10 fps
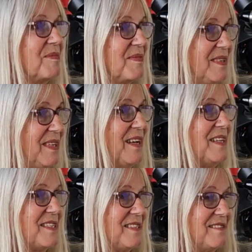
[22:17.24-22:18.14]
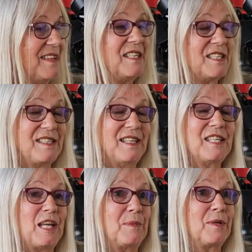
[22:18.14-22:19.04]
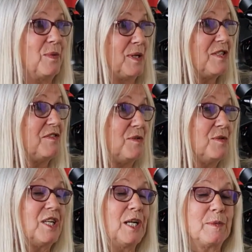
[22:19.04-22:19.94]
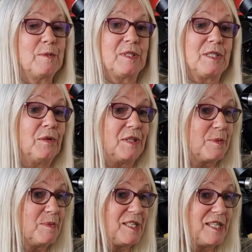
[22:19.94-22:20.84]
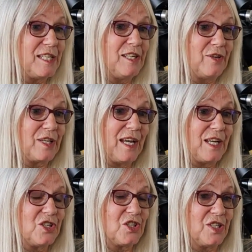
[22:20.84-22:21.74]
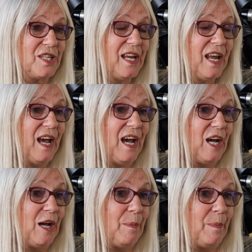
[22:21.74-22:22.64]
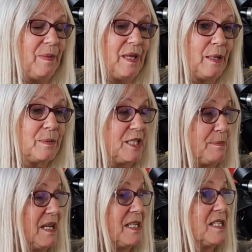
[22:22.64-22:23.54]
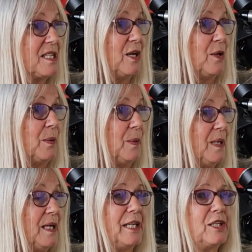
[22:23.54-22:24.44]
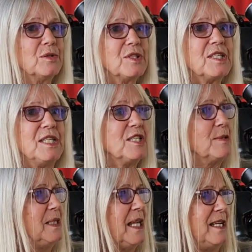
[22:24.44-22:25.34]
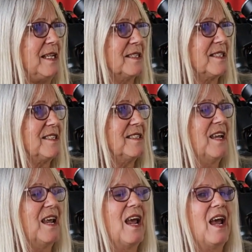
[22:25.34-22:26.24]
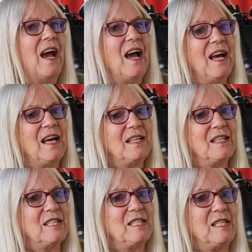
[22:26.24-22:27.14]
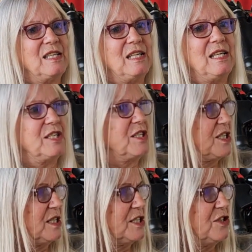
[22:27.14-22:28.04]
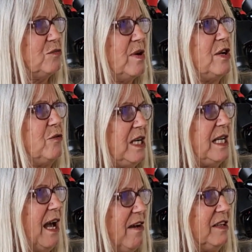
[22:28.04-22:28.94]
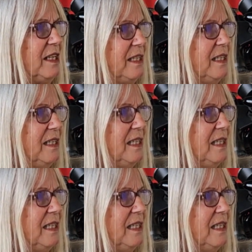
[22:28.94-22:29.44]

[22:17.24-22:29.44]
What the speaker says: Yes, that's happened quite a few times, but on this particular occasion, I was in Mexico and I'd gone to see some lakes, and it had started to rain really heavily.